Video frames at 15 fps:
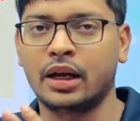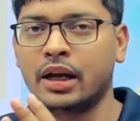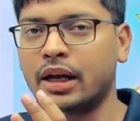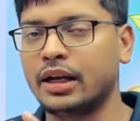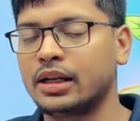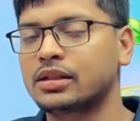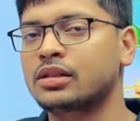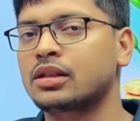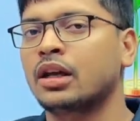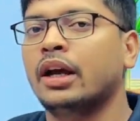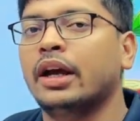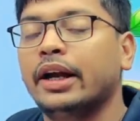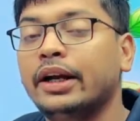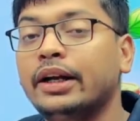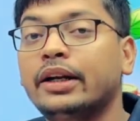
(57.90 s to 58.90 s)
is
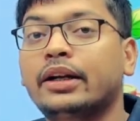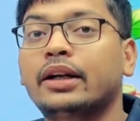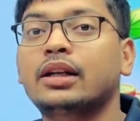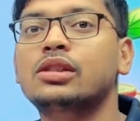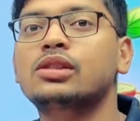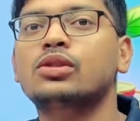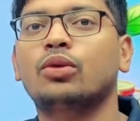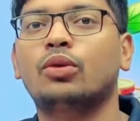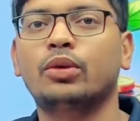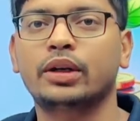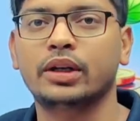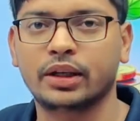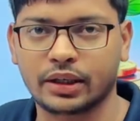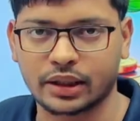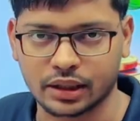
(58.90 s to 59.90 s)
interest on
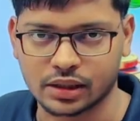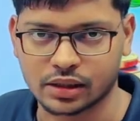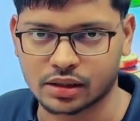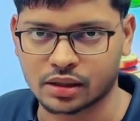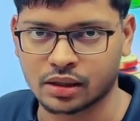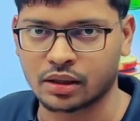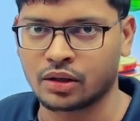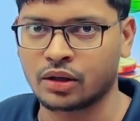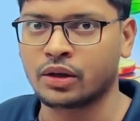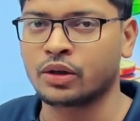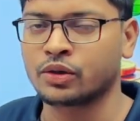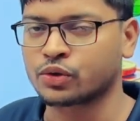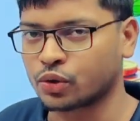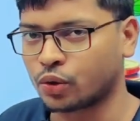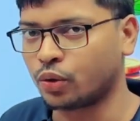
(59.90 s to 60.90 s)
interest.
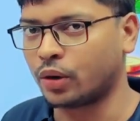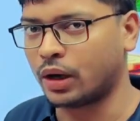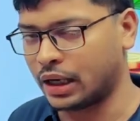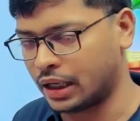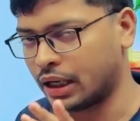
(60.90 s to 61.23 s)
So